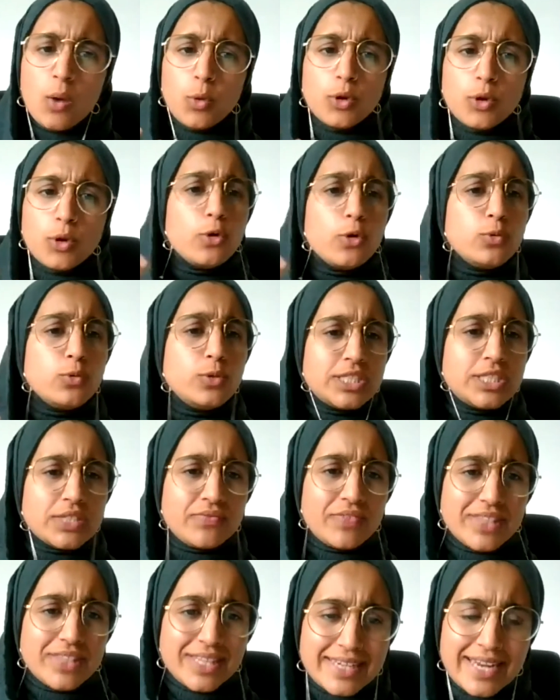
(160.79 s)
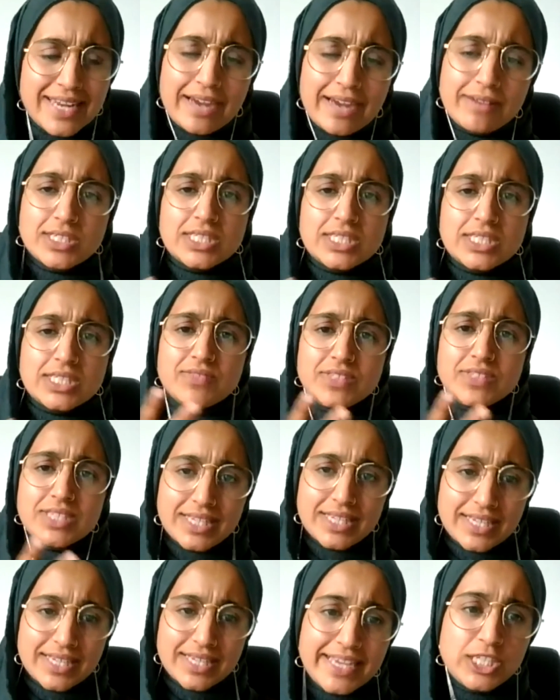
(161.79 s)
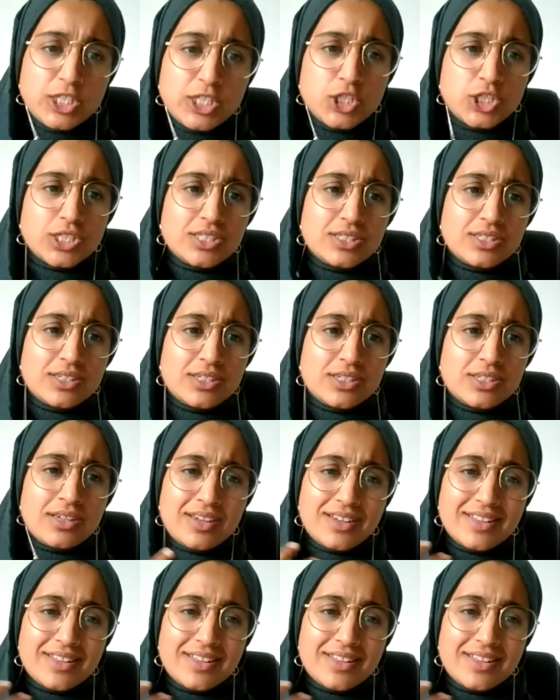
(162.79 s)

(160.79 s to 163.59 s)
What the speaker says: want only to fit the narrative to the nation,